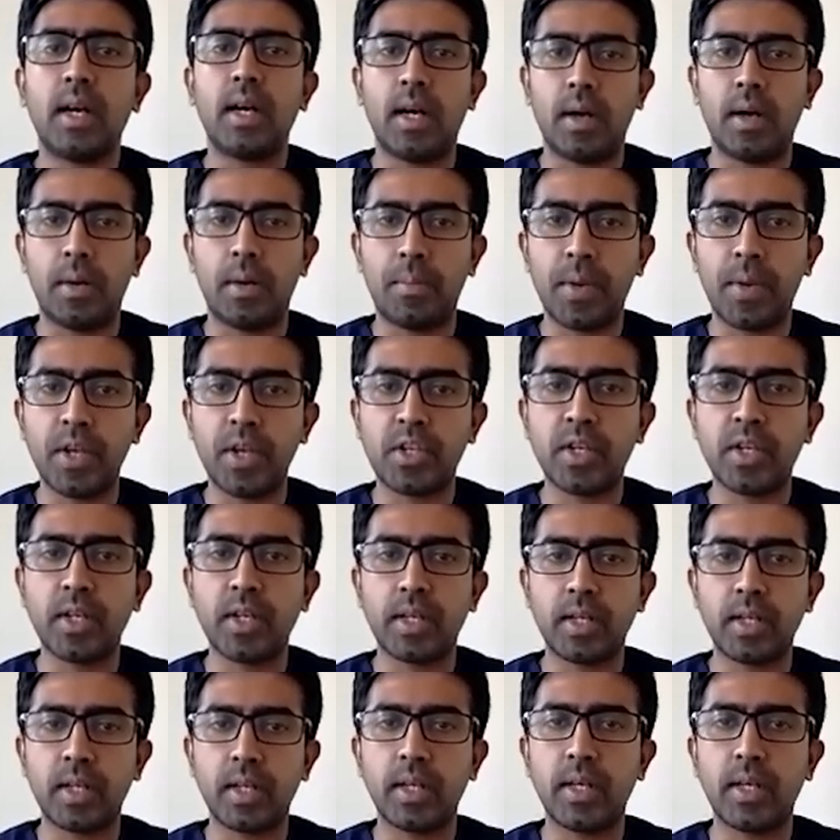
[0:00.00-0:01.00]

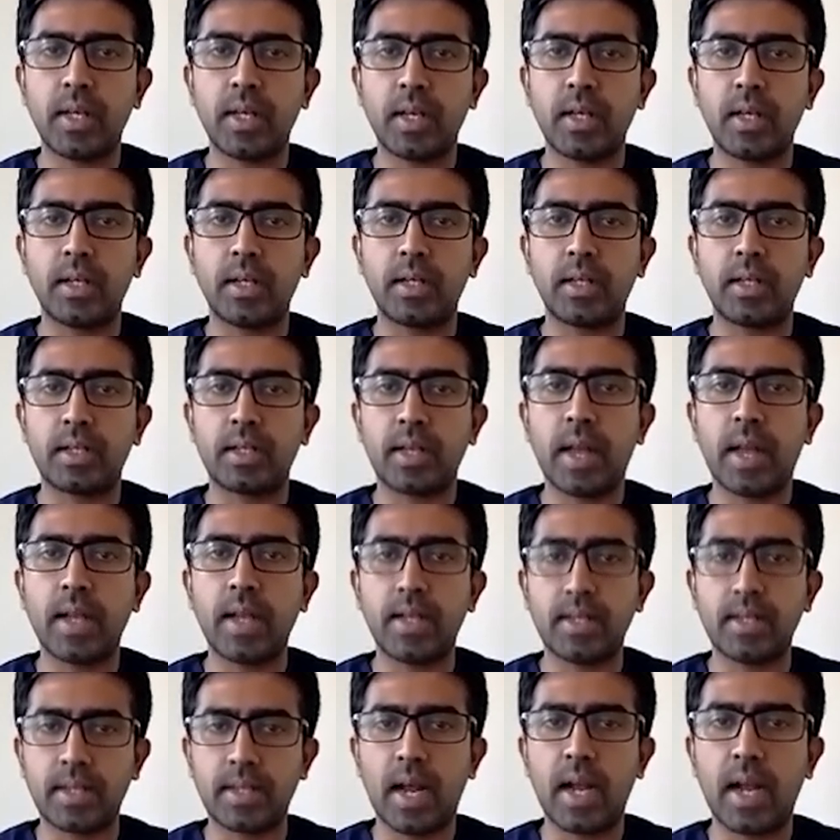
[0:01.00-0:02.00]
patient can
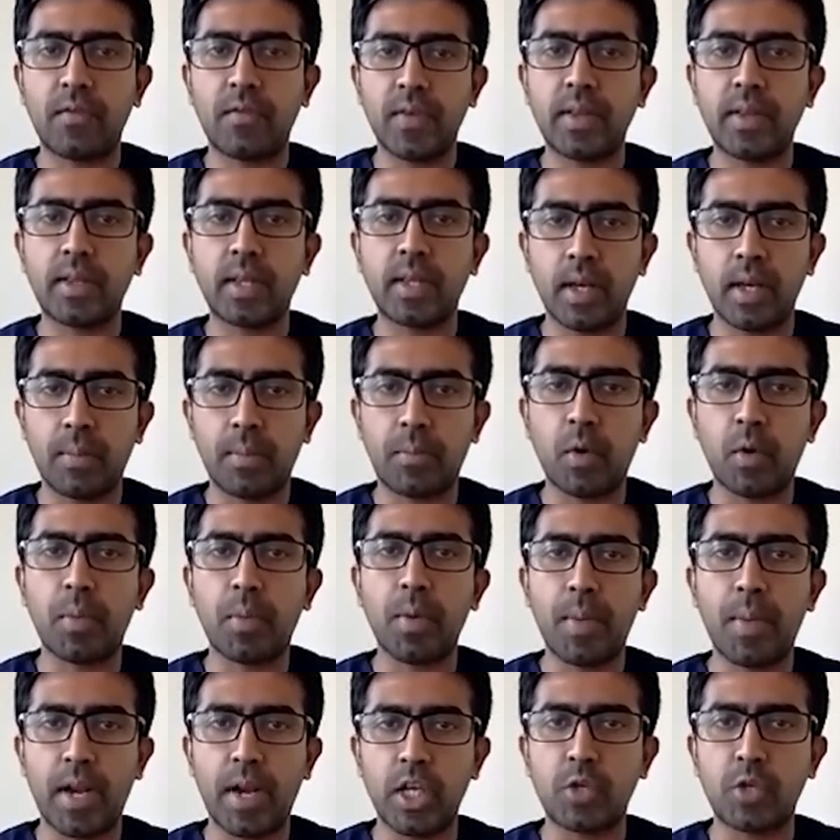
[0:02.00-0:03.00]
start with a proper
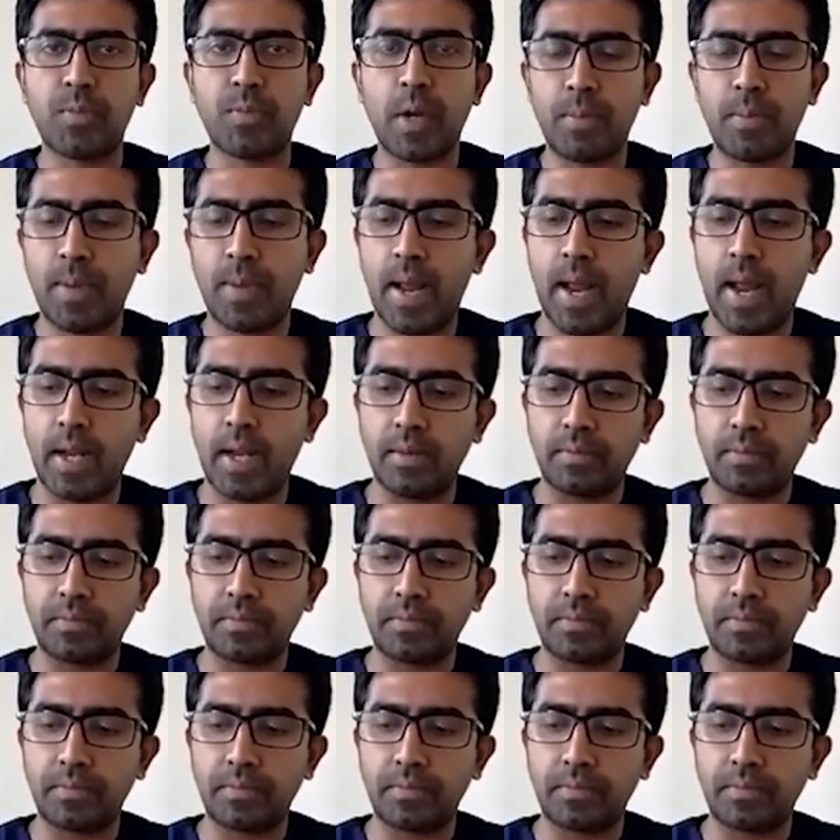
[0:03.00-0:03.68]
management plan.